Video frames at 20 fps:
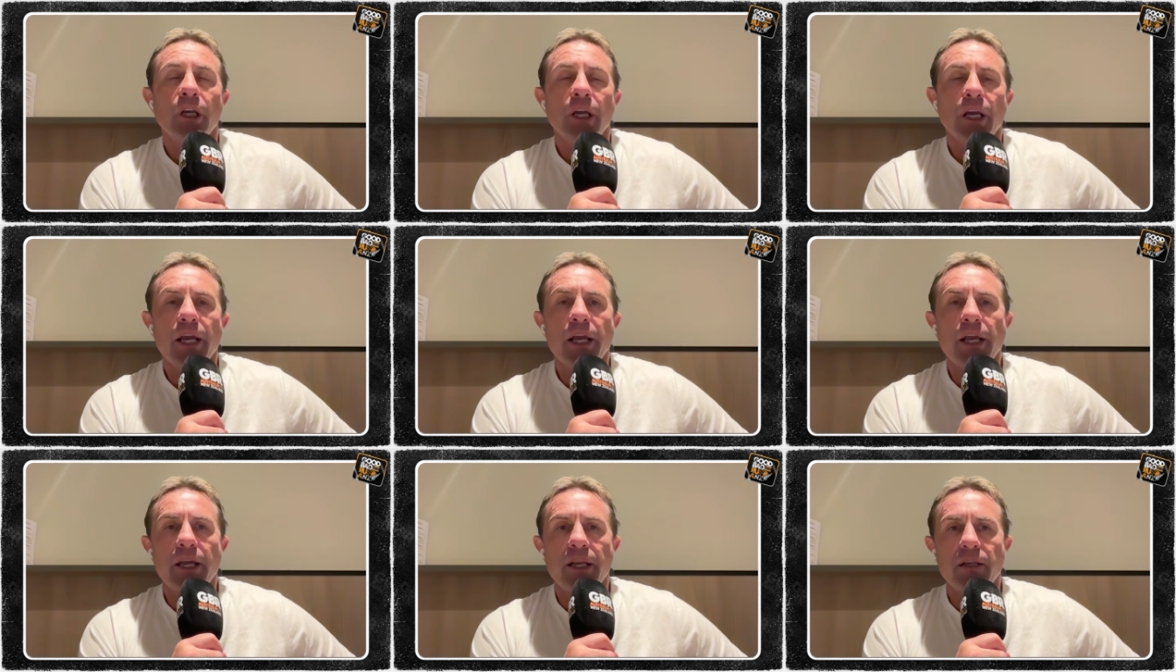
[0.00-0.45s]

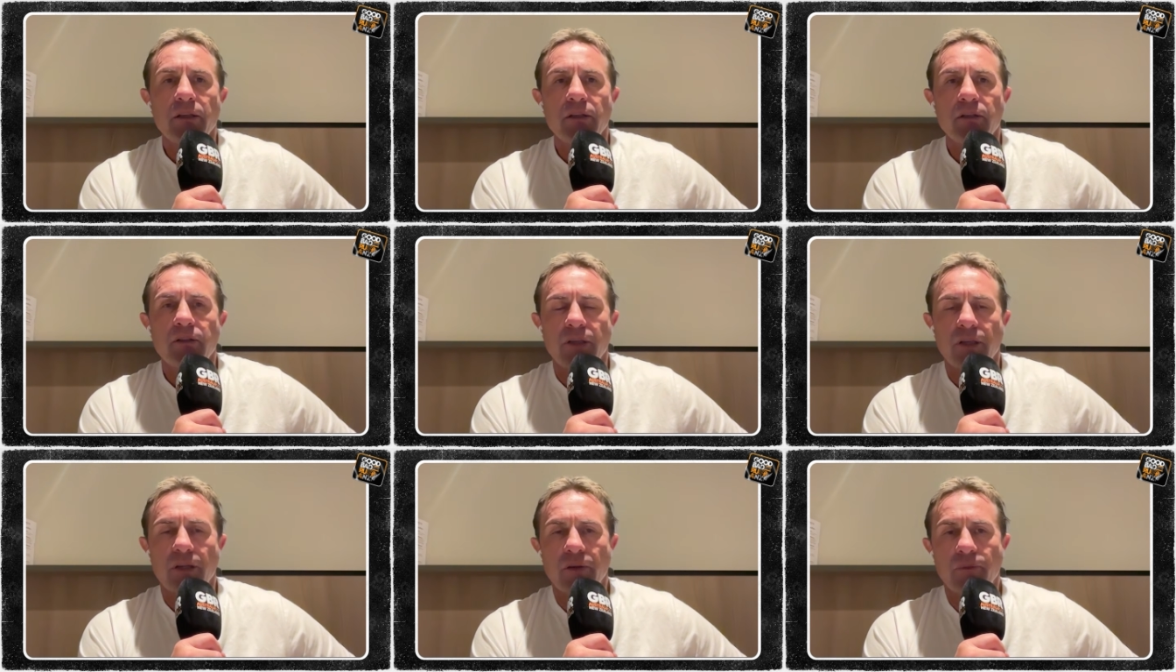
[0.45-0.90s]

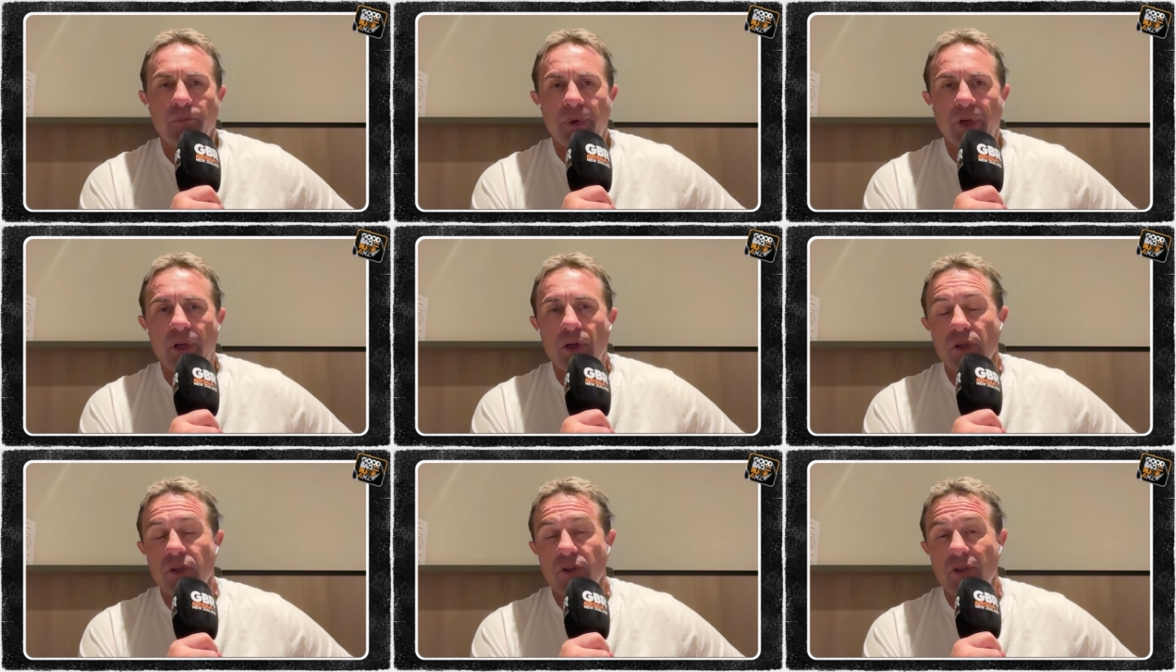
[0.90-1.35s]
it
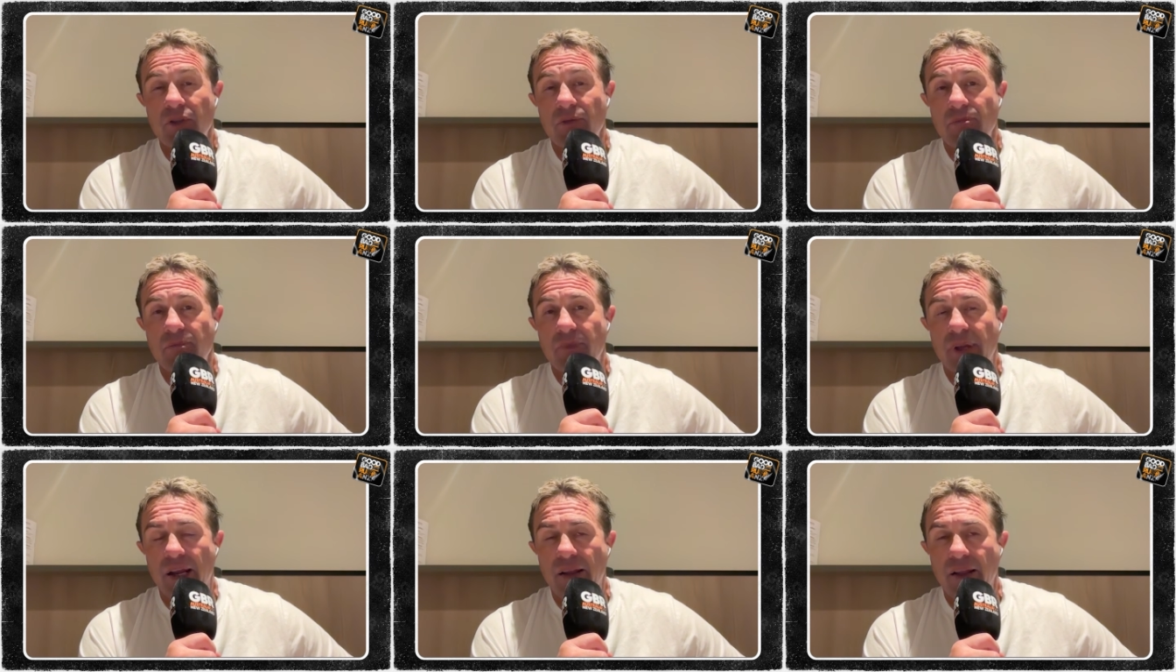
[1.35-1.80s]
because
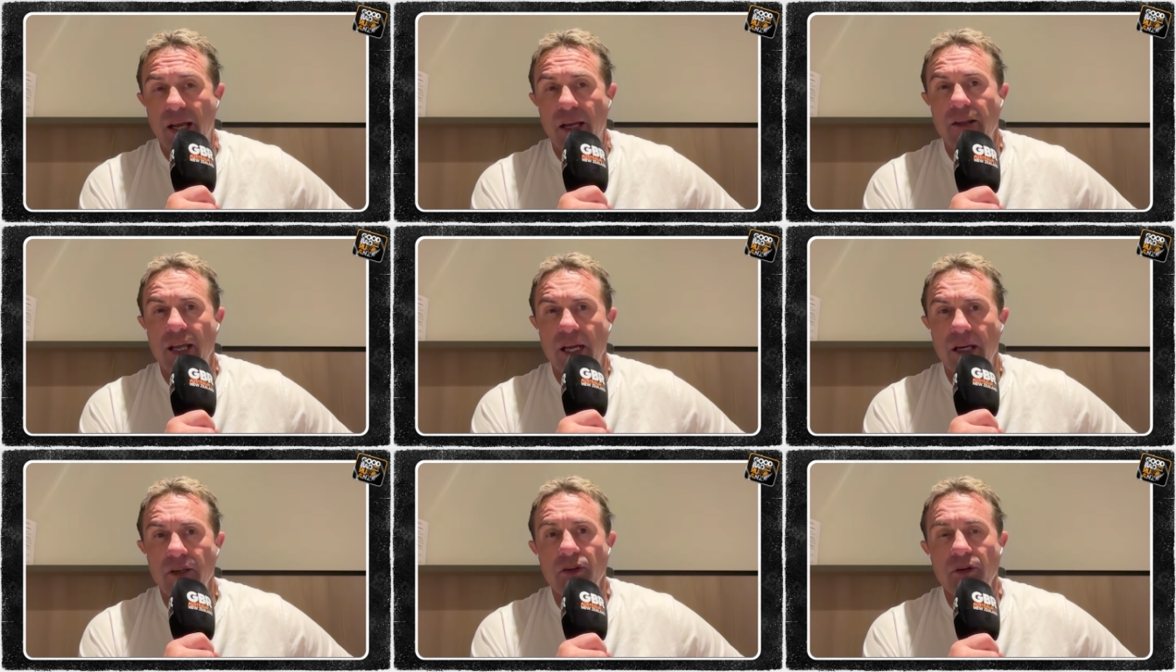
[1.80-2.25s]

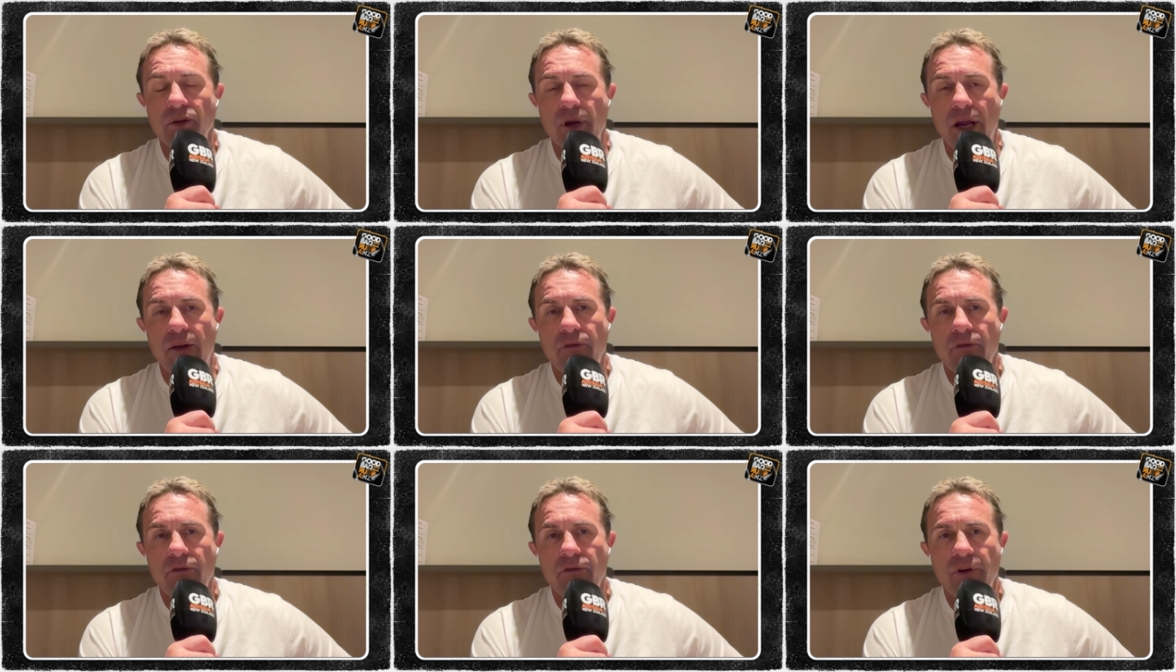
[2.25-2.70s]
they do
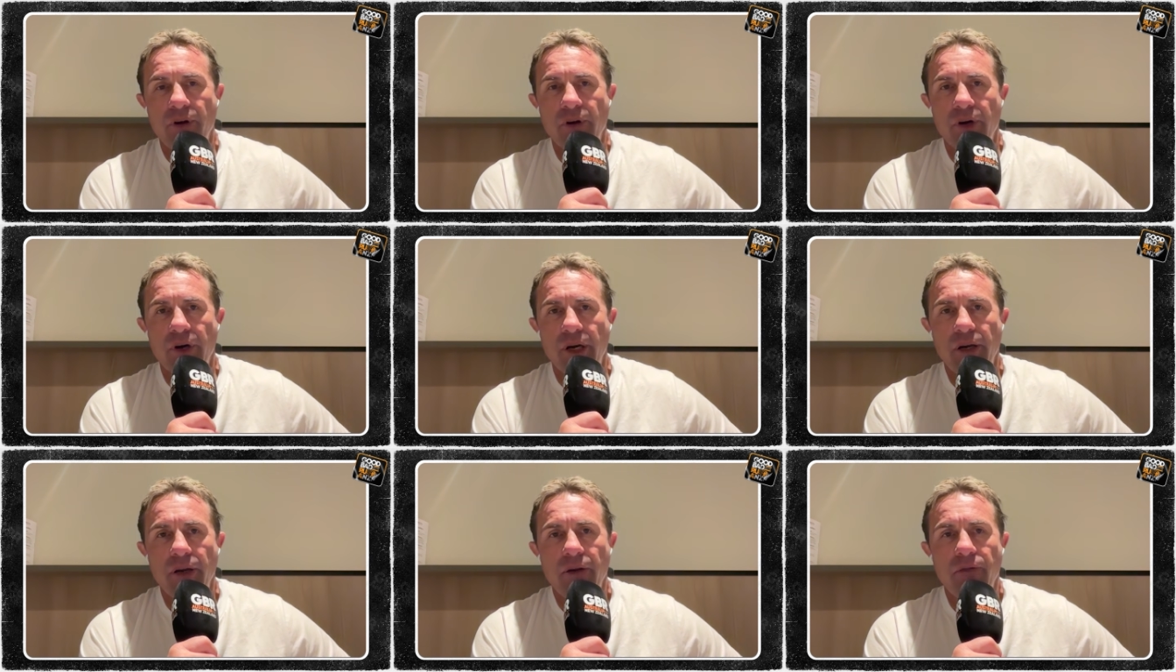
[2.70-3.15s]
have a
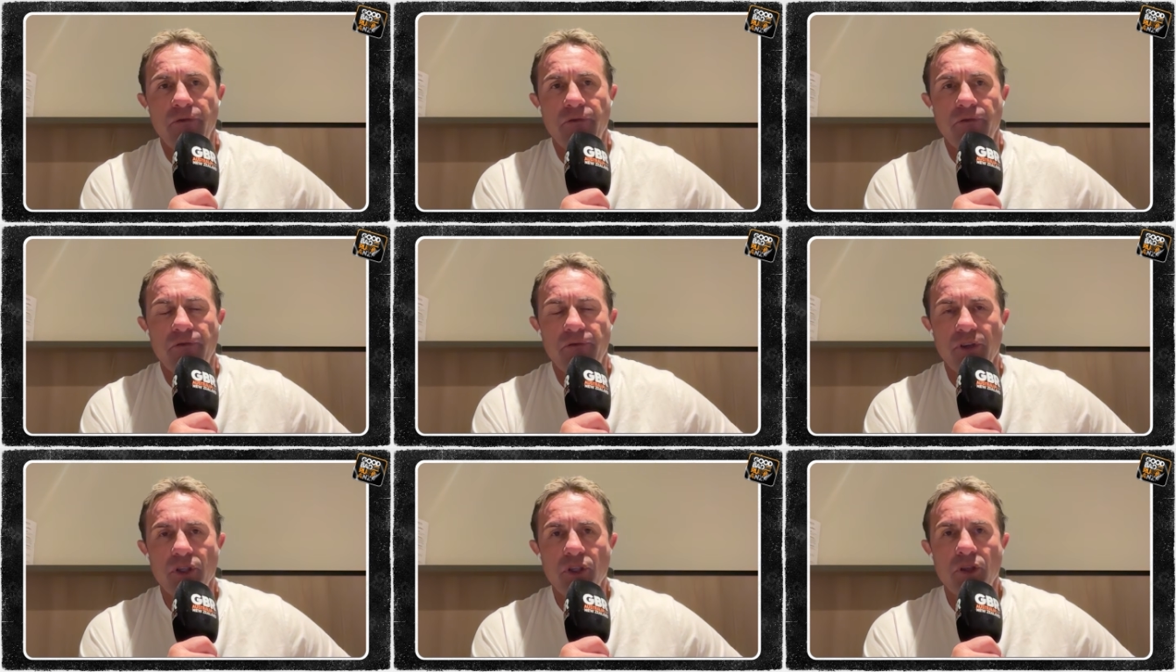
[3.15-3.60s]
very
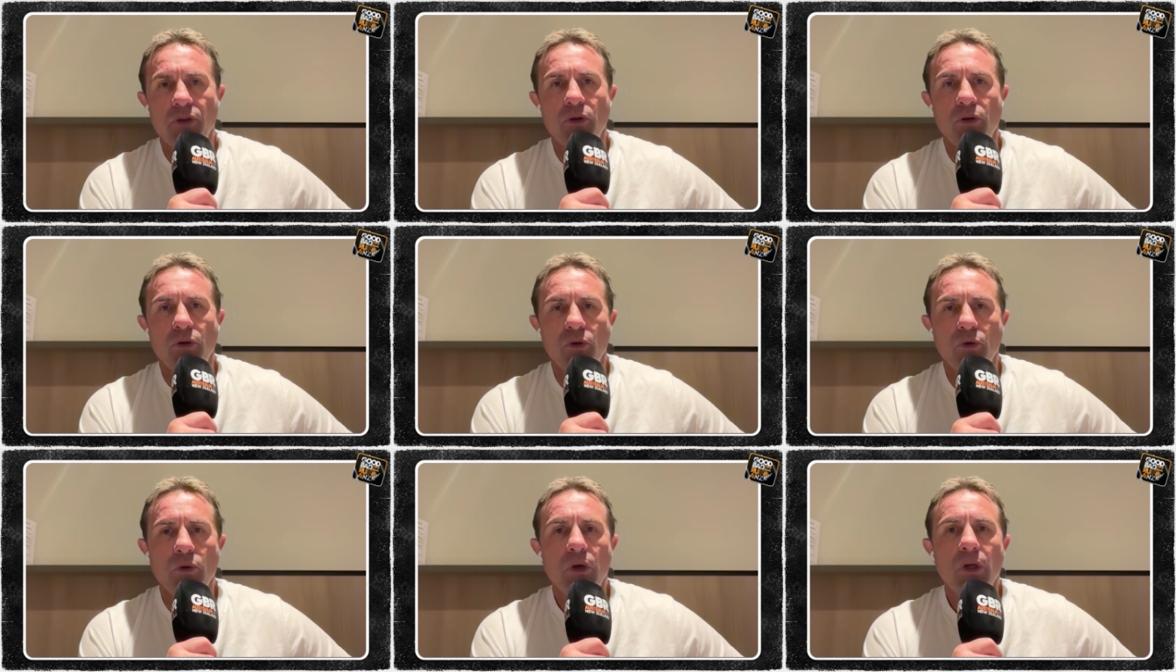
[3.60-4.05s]

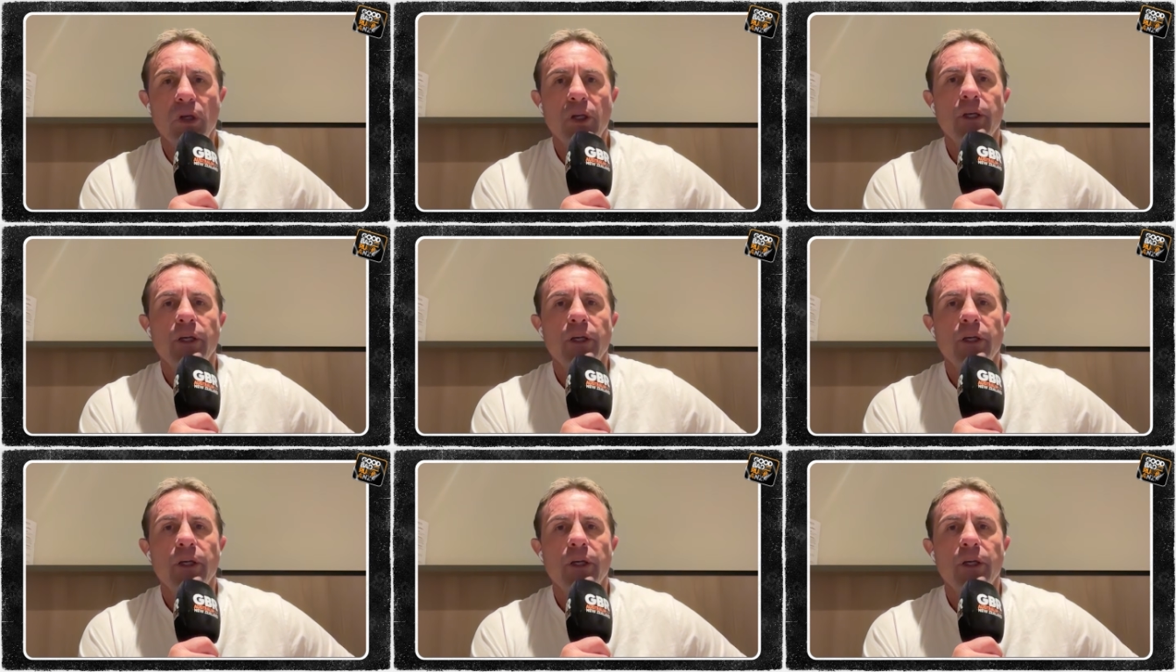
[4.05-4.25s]
physical,